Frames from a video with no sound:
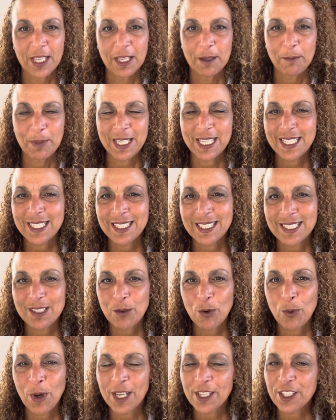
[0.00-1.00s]
Because
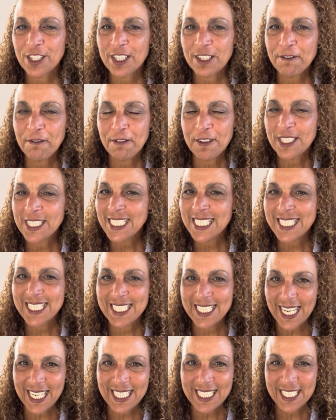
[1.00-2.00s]
while you can feel
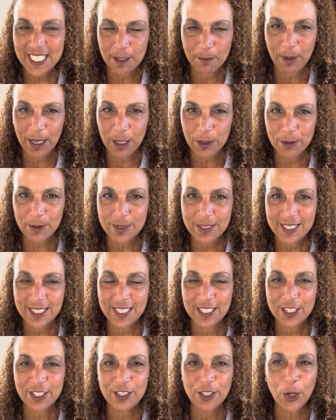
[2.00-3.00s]
excited about
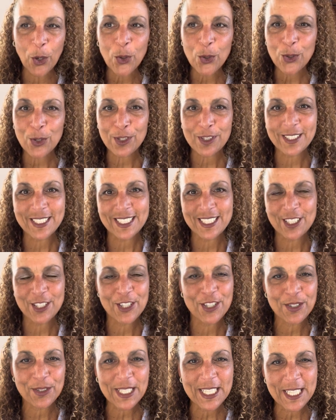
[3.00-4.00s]
a goal and a
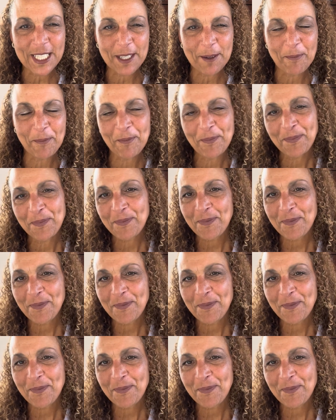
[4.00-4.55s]
dream,